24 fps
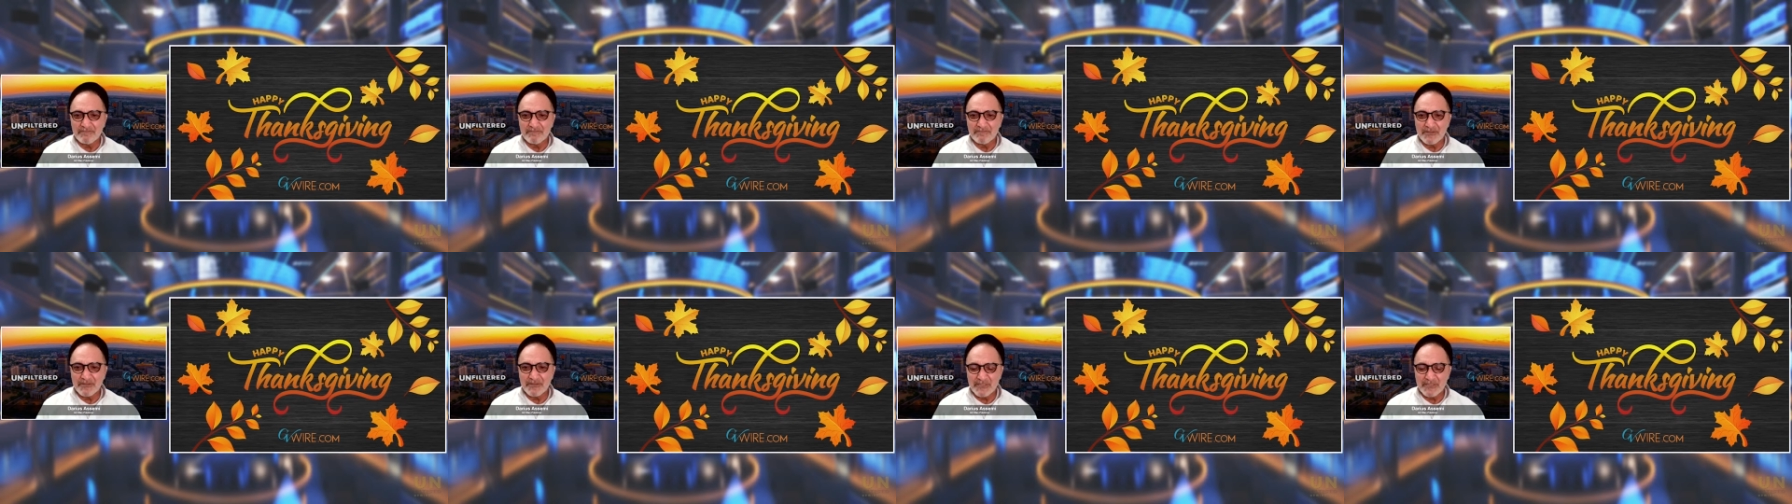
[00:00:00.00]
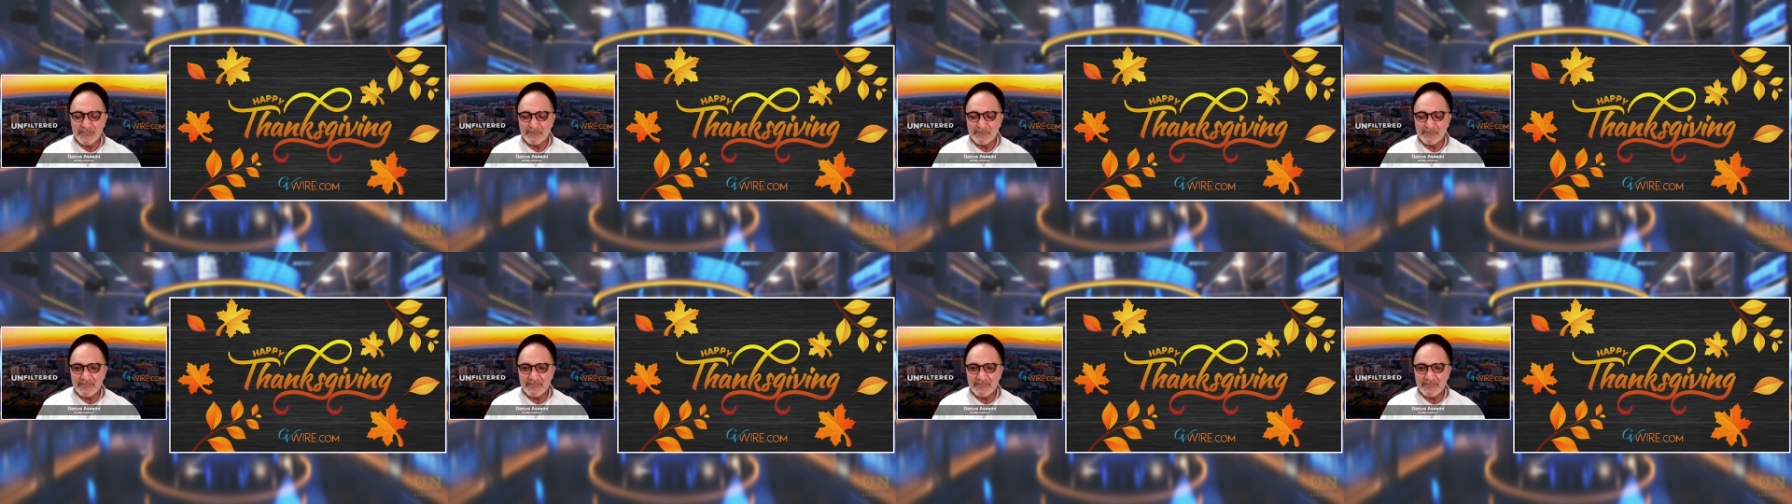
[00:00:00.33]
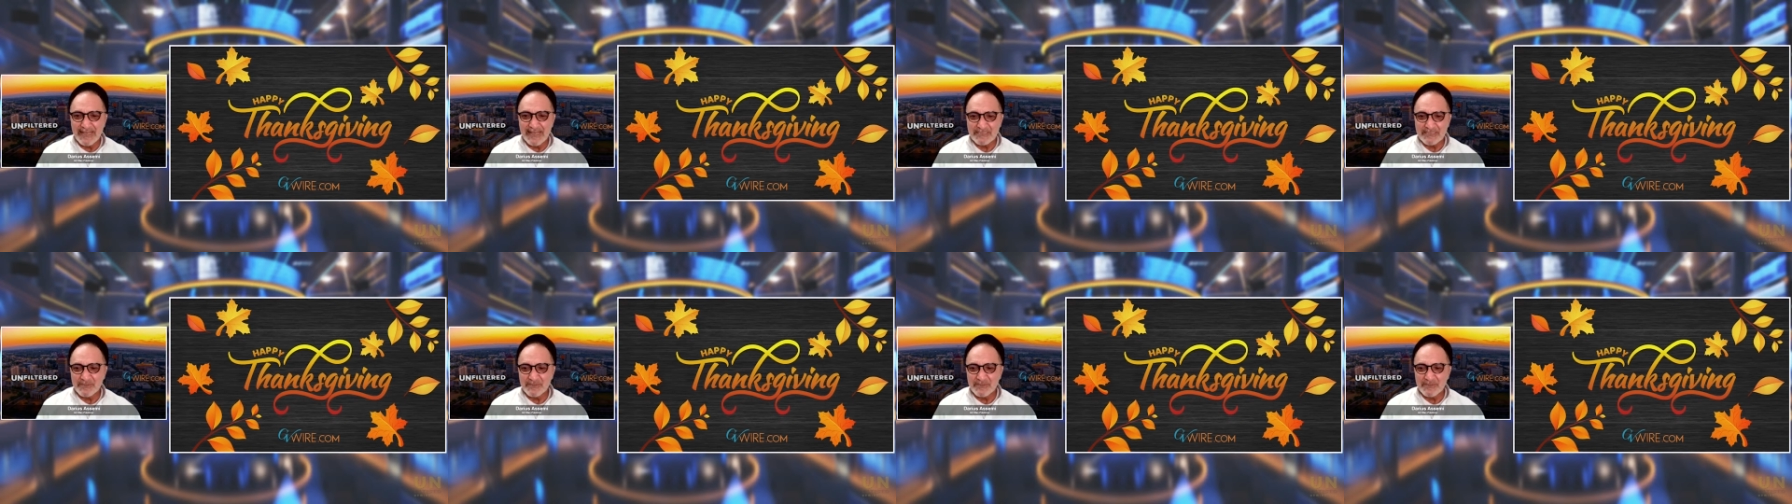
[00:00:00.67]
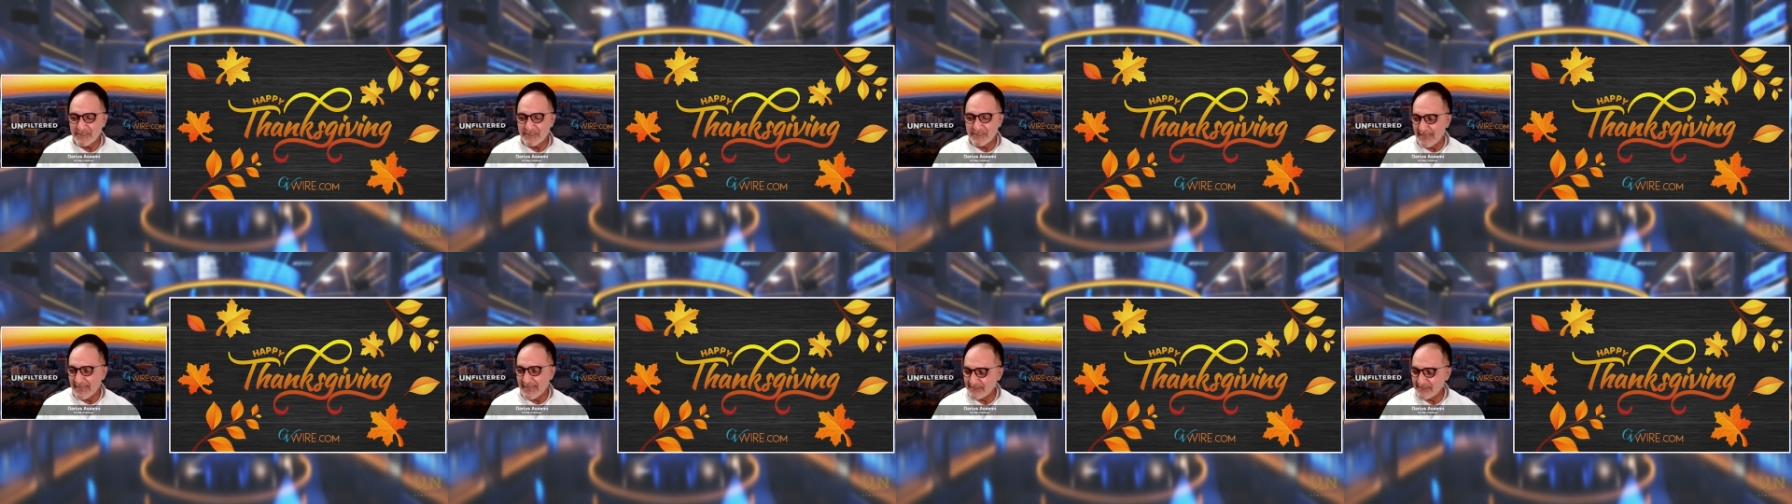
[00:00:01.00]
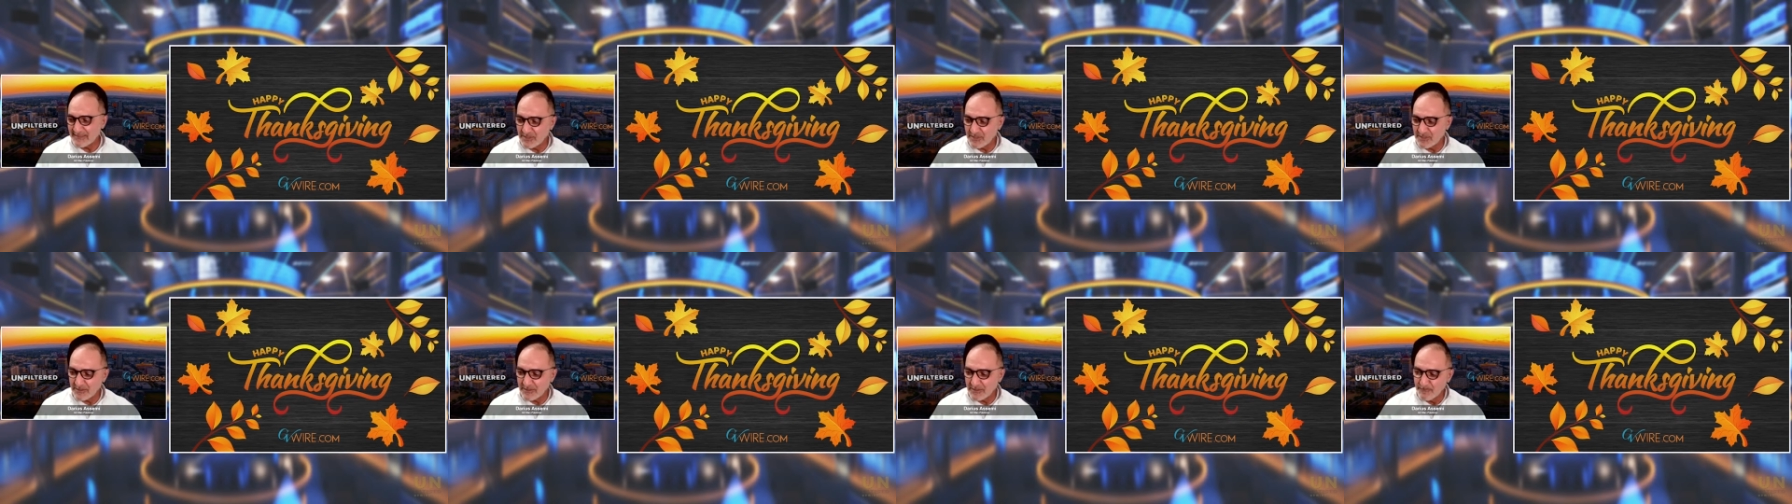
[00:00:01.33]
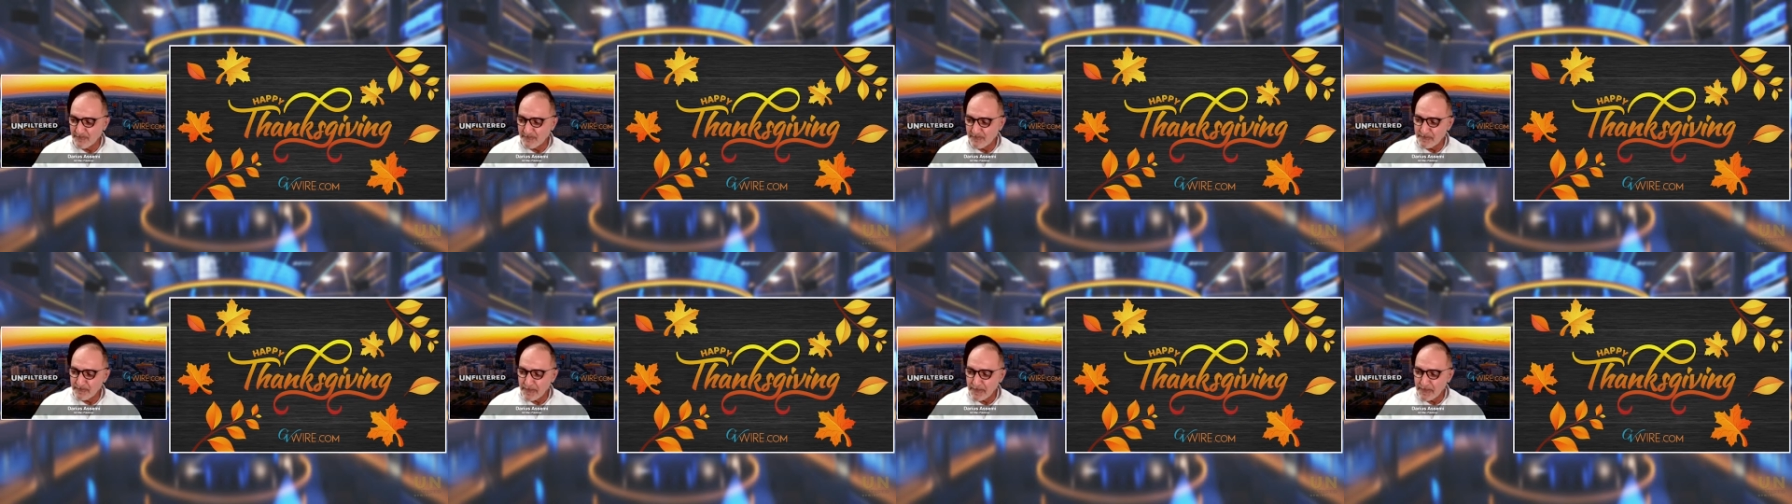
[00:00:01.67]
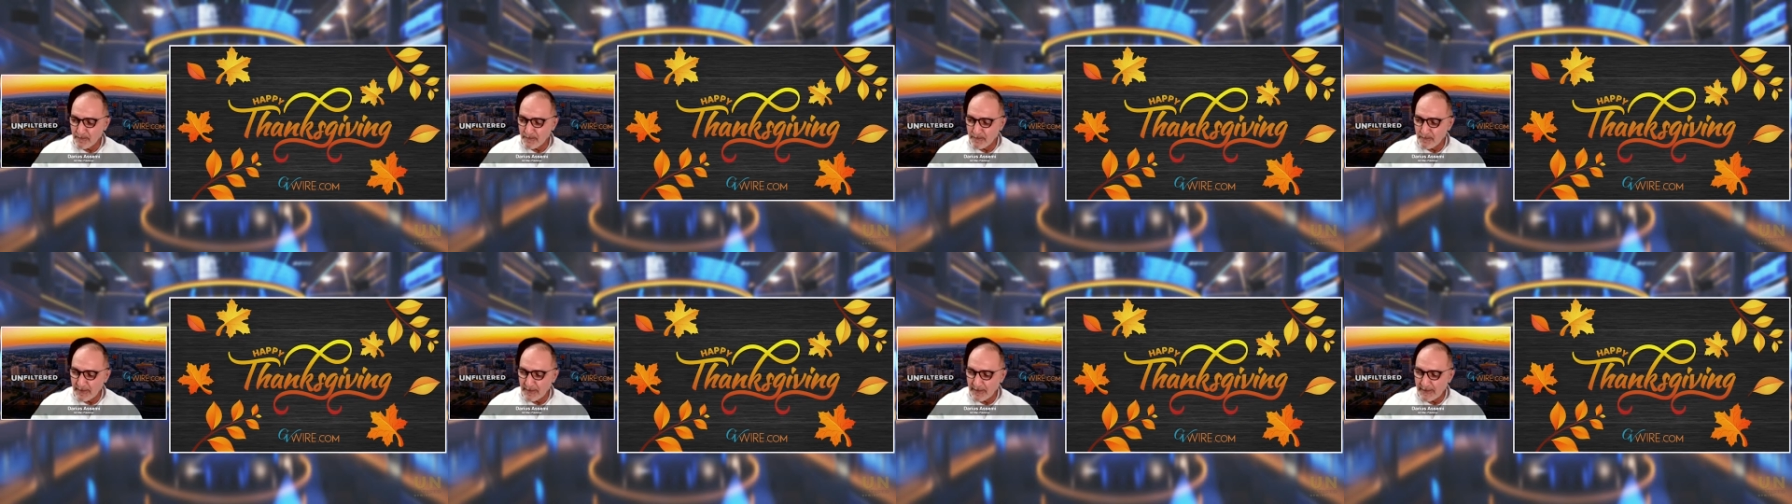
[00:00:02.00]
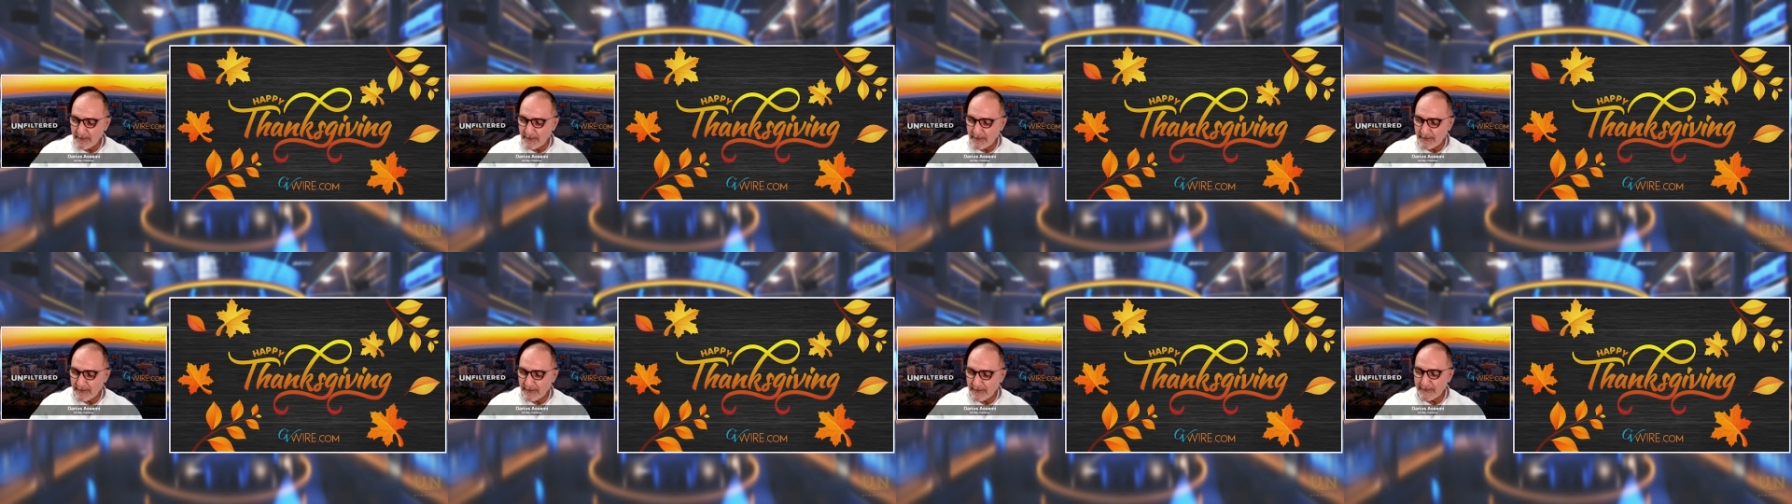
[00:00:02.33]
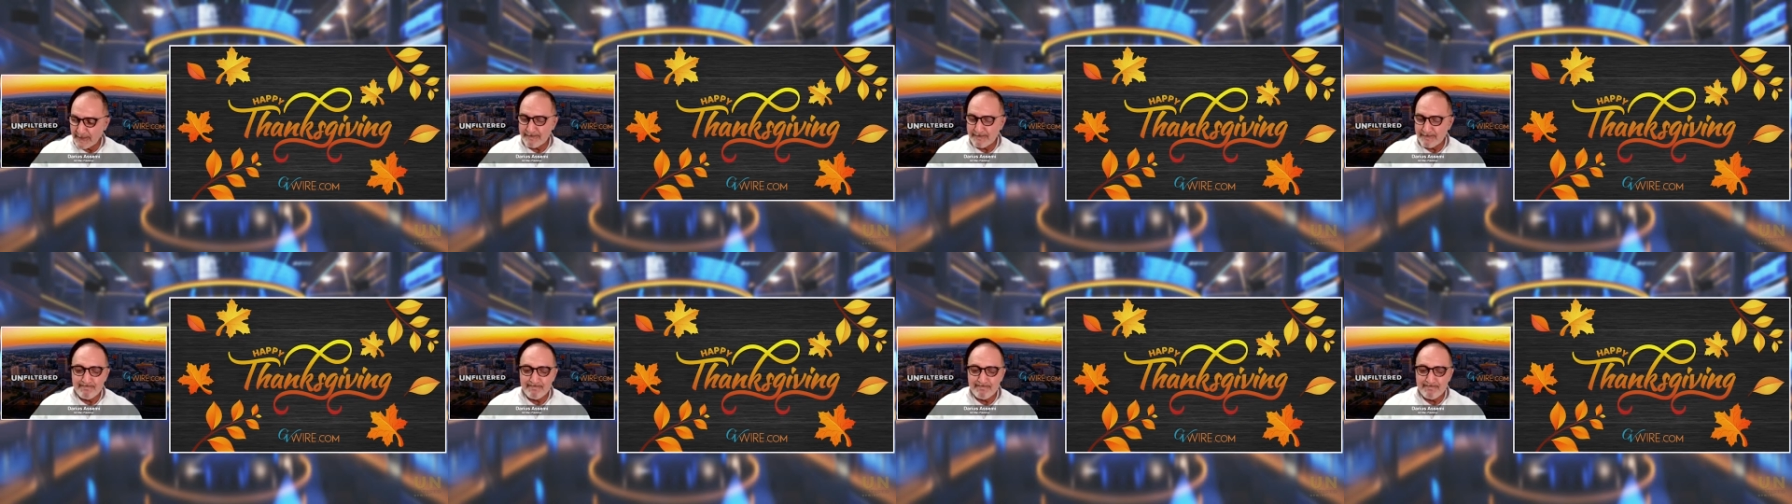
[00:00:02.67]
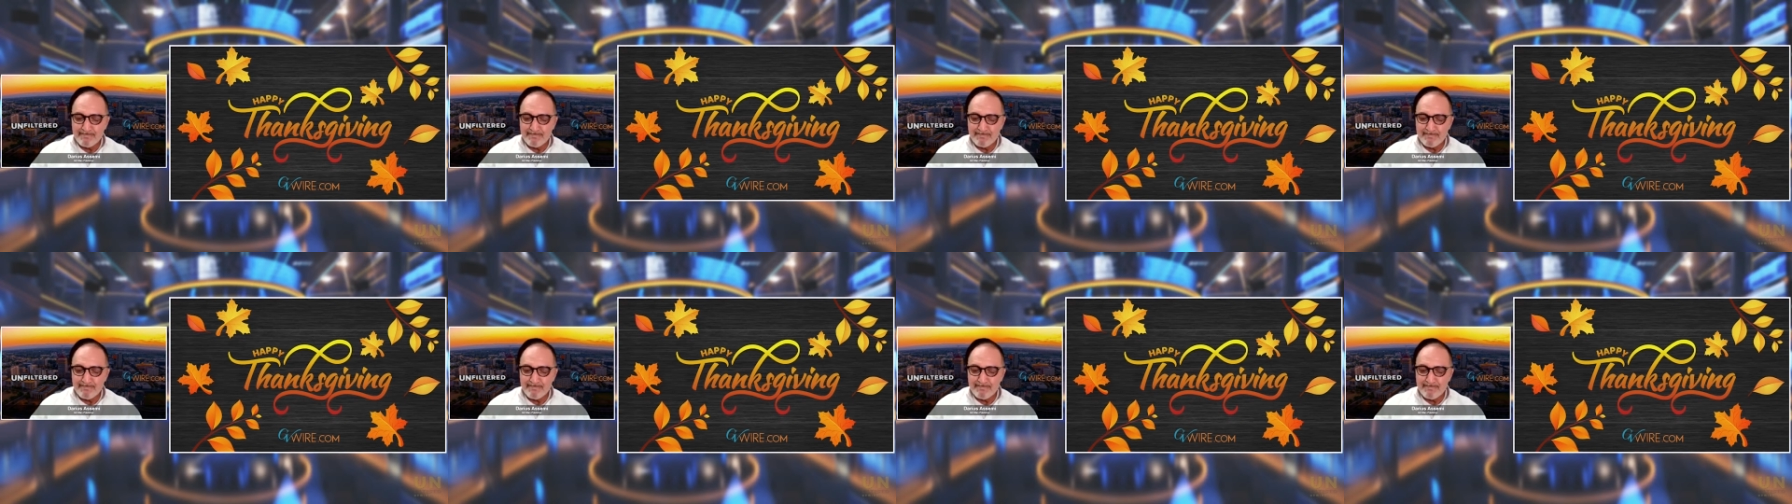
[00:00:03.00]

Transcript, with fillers: Christmas, as we did last year. Um,